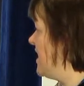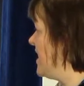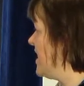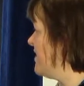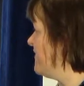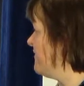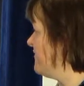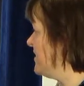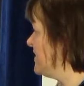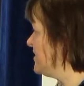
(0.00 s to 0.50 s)

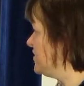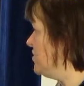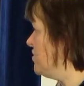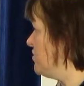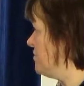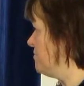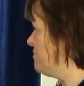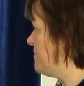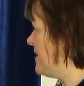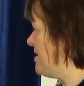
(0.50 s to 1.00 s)
If there's
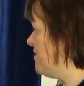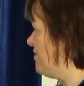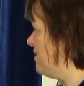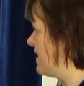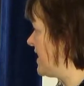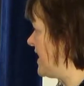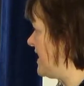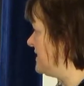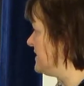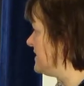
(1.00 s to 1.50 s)
not bowel
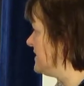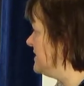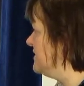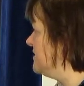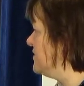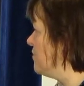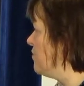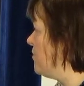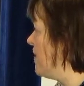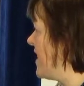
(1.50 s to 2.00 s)
gas
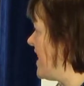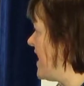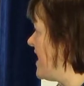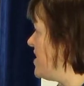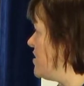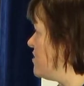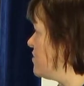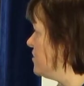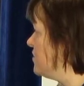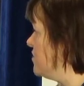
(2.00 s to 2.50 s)
in the way,
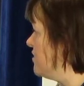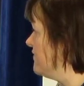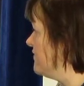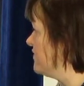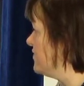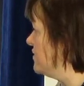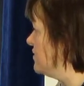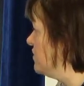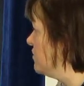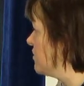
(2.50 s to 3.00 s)
you can
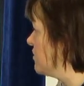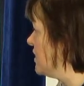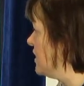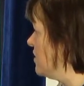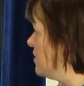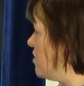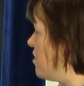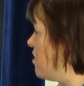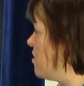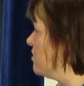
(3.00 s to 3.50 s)
often look
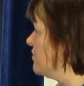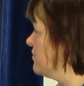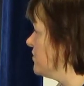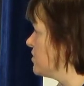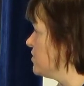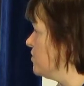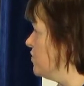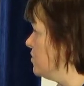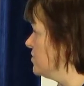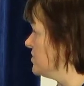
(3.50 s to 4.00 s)
along
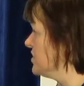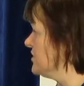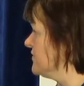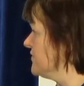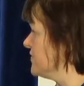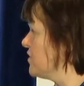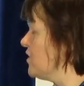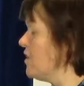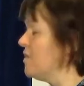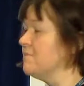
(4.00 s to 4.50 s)
the course
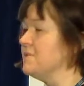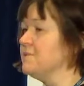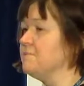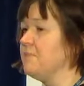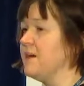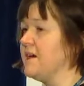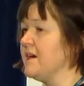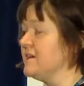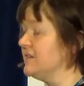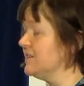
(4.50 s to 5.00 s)
of the common
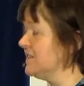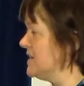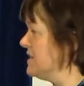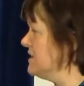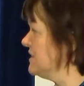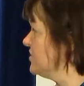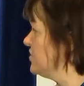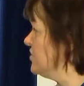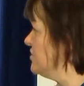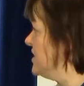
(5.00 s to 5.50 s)
bile
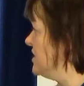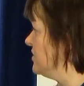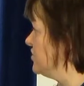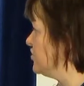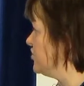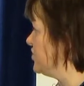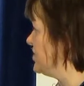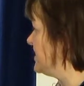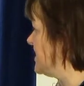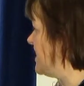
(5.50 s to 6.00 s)
duct on
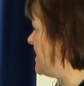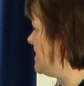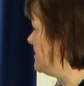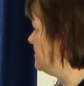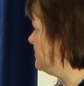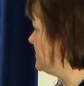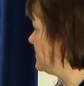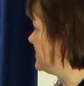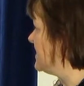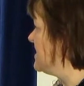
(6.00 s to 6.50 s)

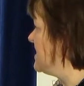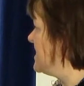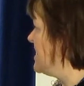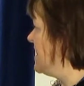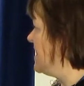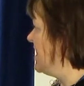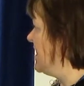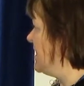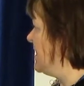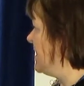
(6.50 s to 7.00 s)
ultrasound
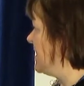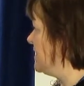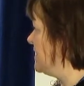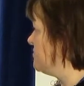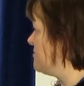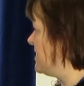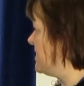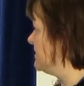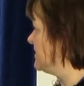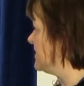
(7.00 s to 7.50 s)
in about